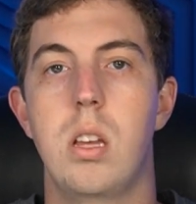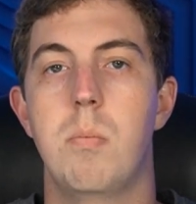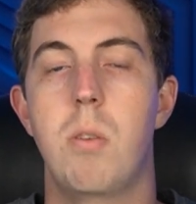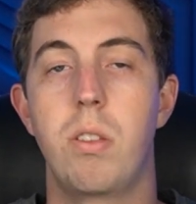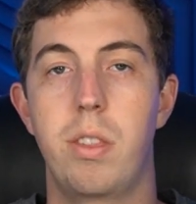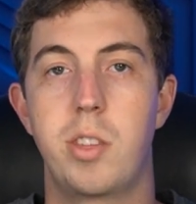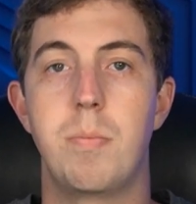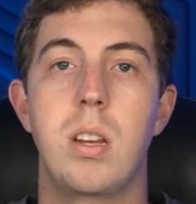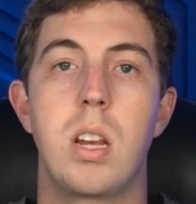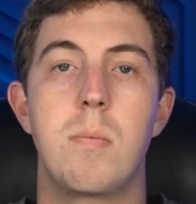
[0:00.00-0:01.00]
Both of the
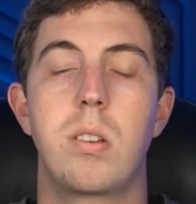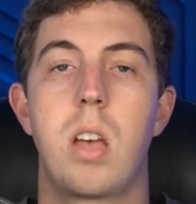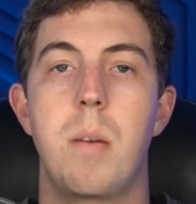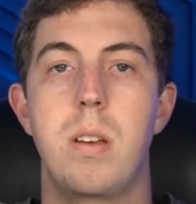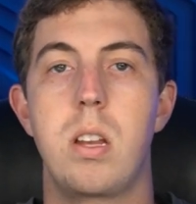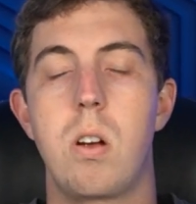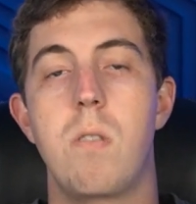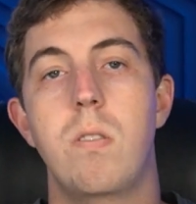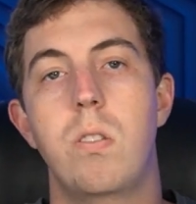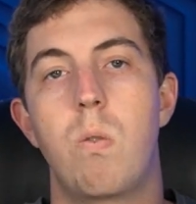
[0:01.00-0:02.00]
spin numbers come in
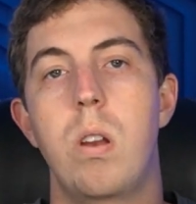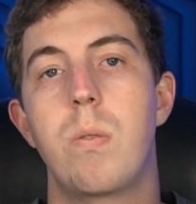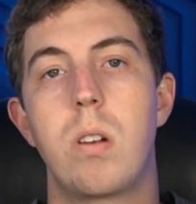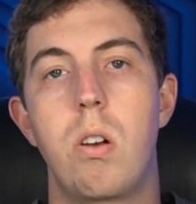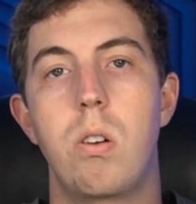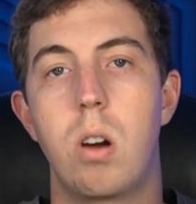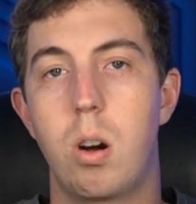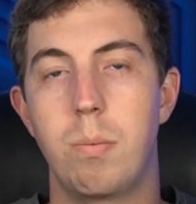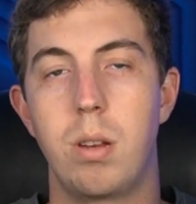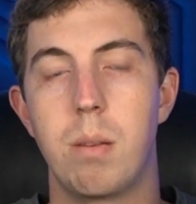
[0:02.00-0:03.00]
over 2100
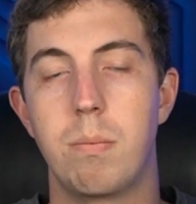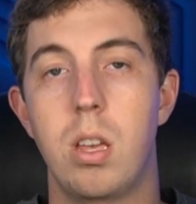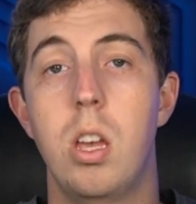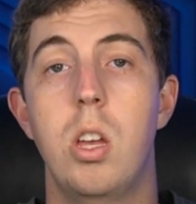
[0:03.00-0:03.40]
RPMs,